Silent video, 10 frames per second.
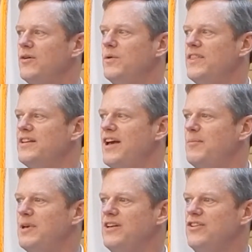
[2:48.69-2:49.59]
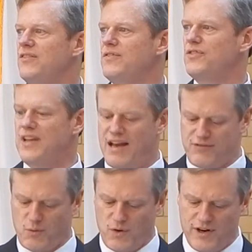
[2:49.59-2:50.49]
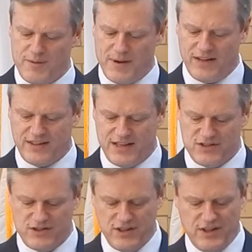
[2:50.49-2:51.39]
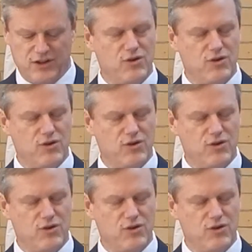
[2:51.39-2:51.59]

with the Deputy Chief of Staff to worry about this,